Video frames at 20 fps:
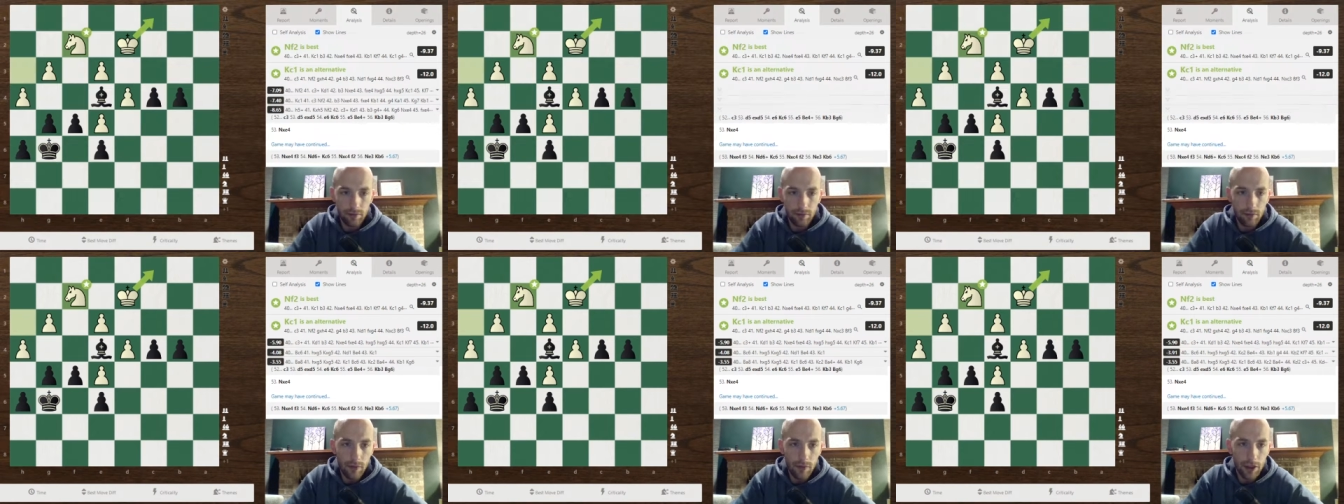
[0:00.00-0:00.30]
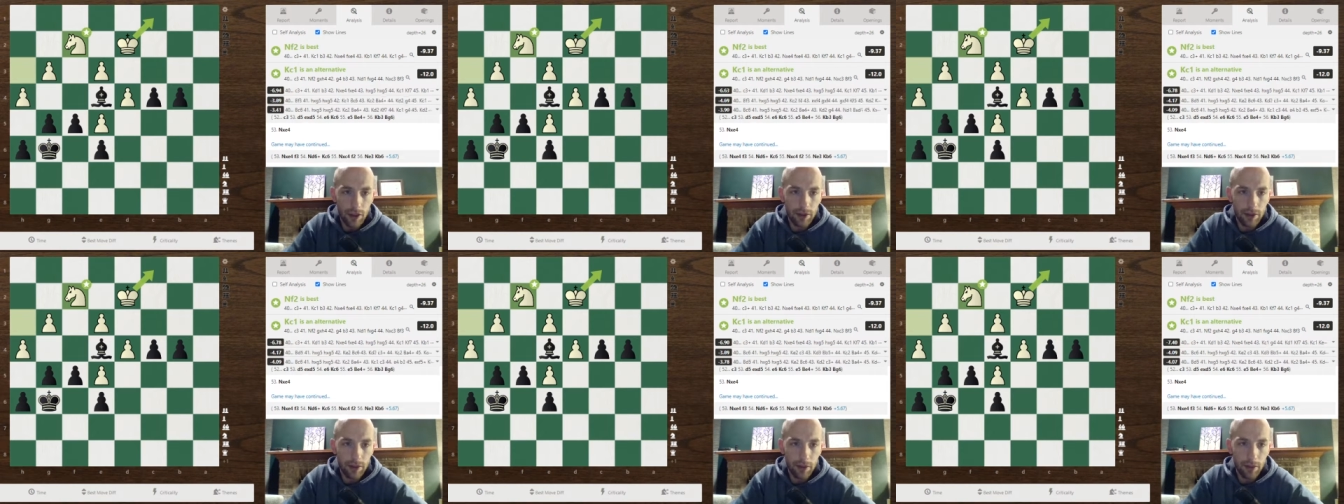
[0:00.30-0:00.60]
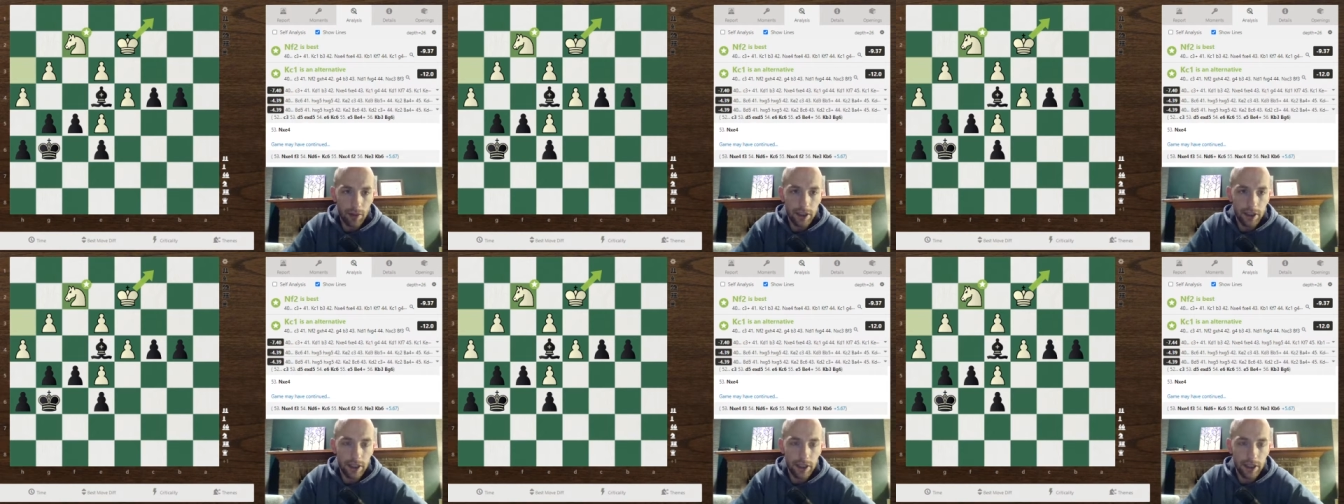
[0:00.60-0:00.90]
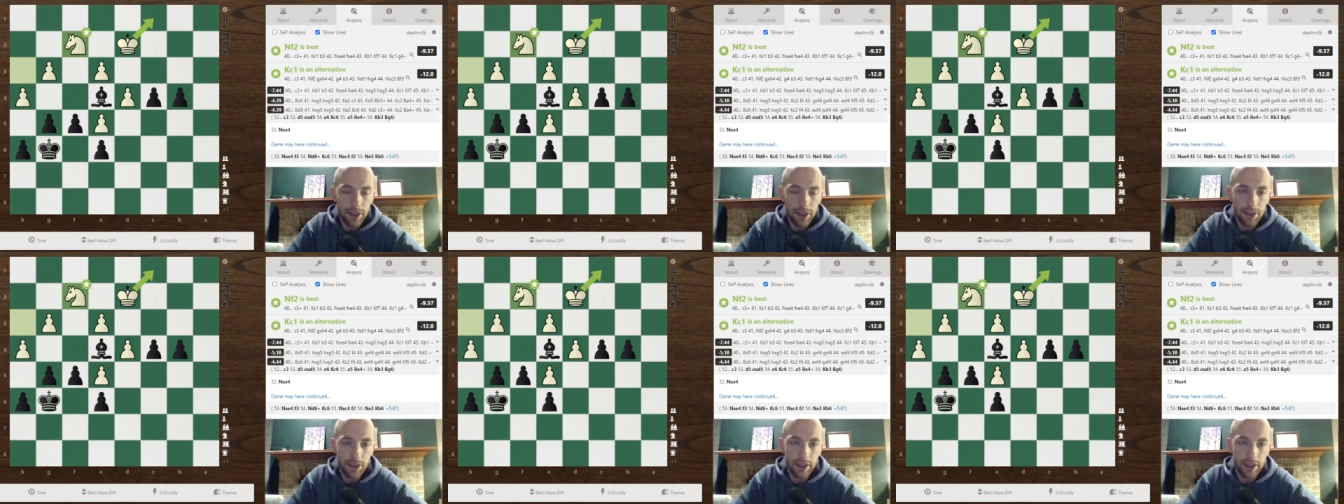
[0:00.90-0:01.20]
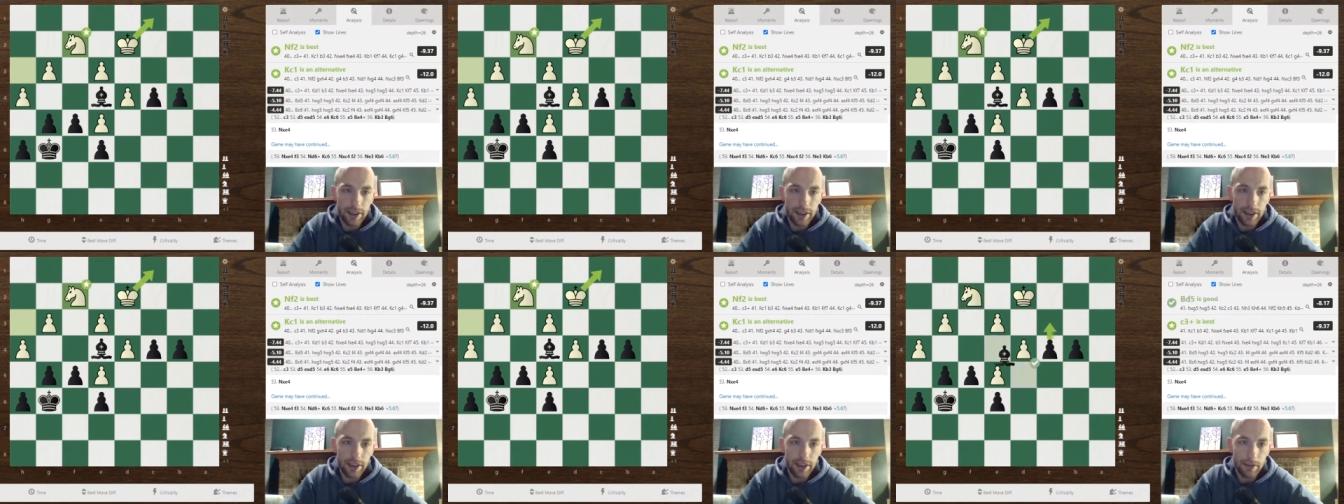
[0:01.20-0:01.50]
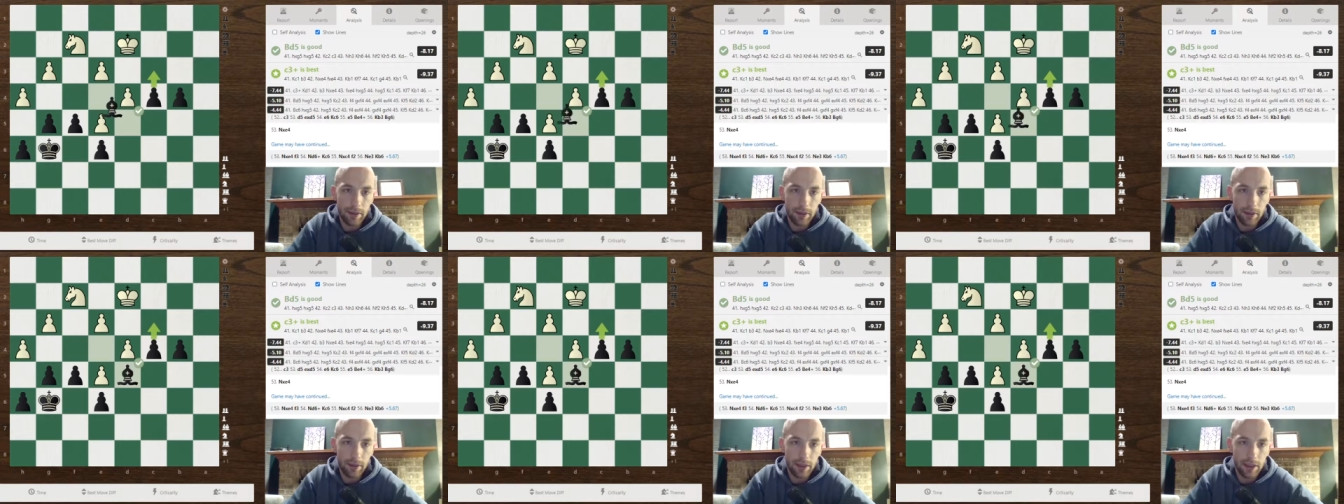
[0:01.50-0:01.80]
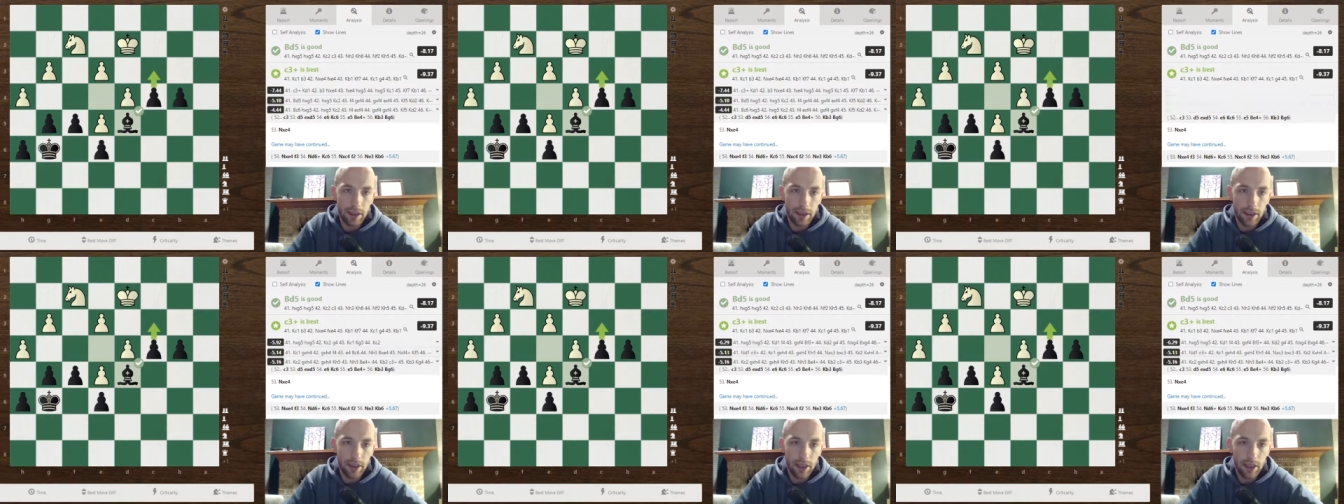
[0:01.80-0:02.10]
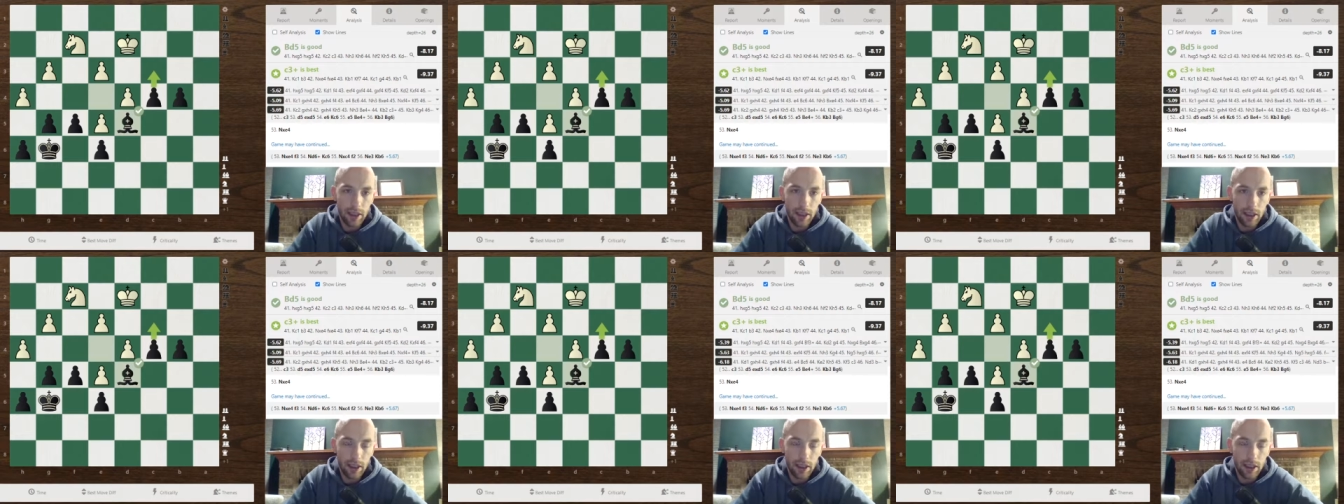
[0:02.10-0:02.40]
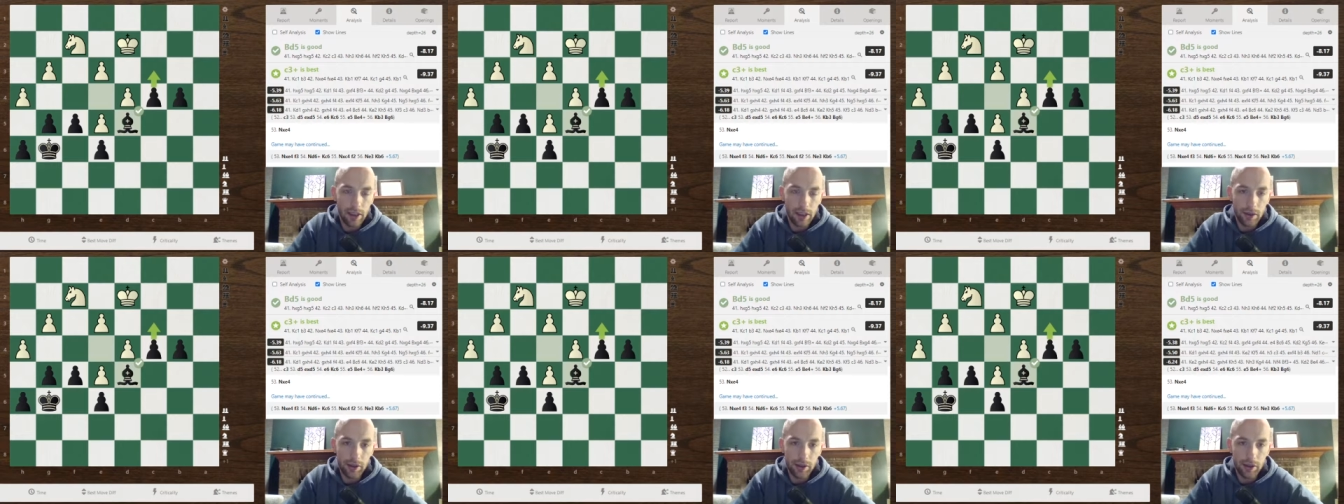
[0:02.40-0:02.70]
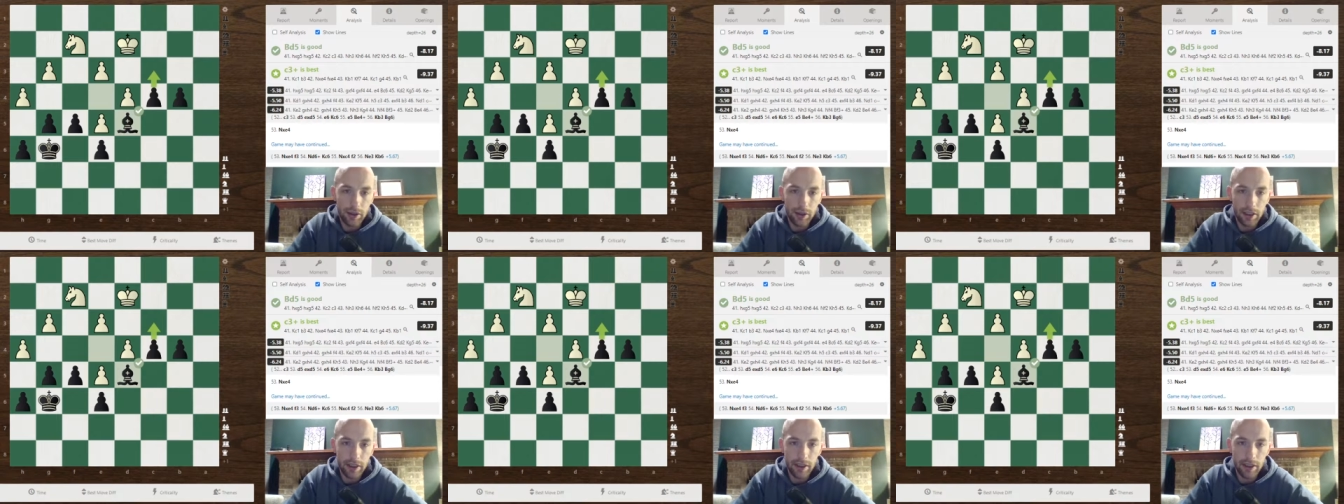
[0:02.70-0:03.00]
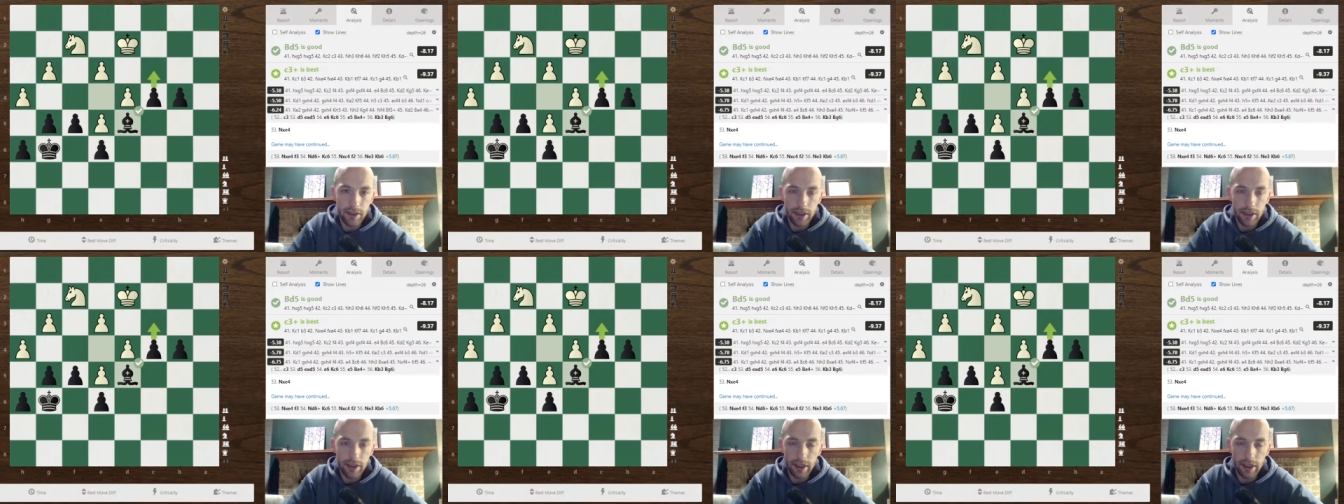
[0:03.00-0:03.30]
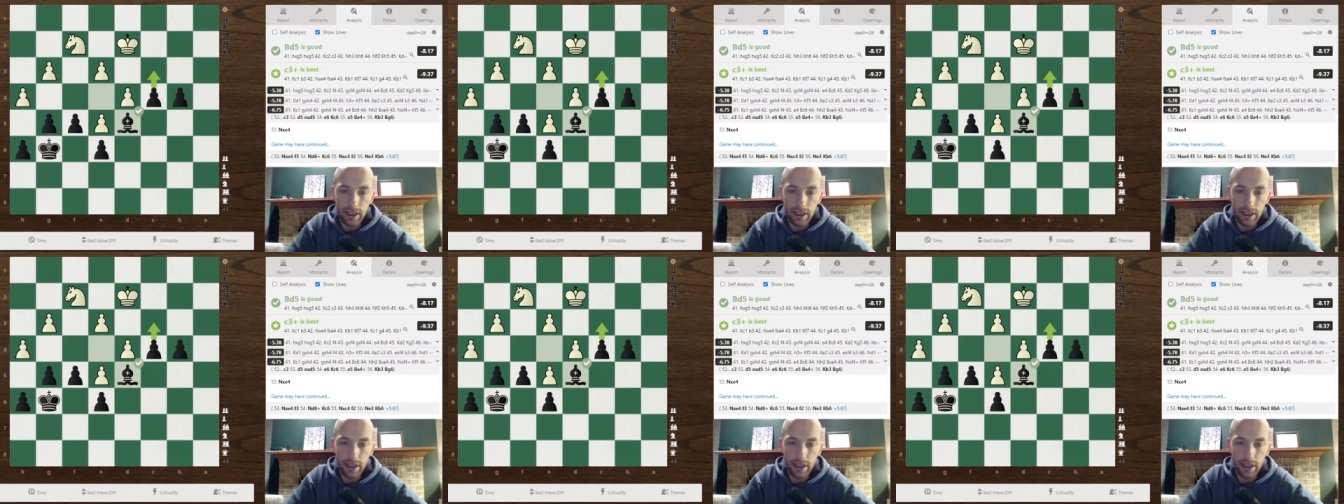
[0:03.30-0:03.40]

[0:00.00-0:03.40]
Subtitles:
So I played king g6. They retreated their knight.